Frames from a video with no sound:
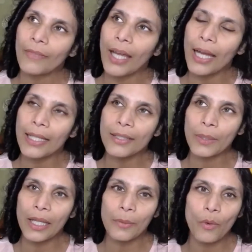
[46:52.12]
And
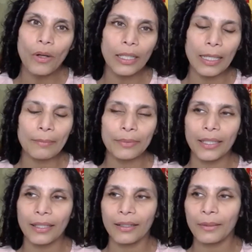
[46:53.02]
when I woke up,
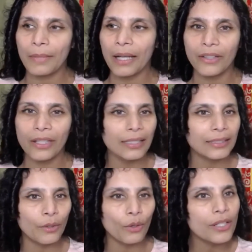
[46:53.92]
I realized
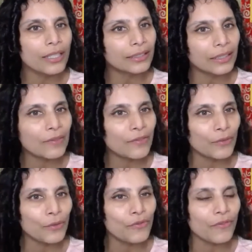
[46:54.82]
they'd already served
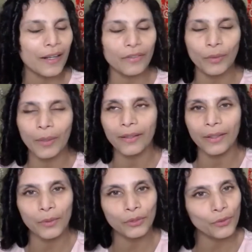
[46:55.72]
food for everyone, and
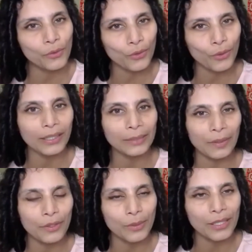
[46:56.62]
there was no choice
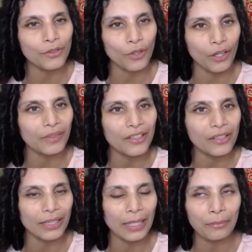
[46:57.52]
but to eat non-veg
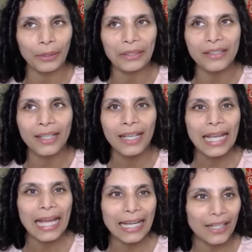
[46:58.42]
at that point.
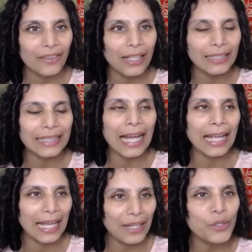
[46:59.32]
And I realized I
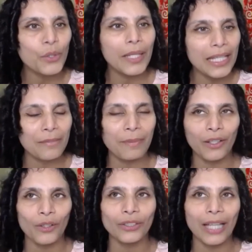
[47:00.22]
had to eat because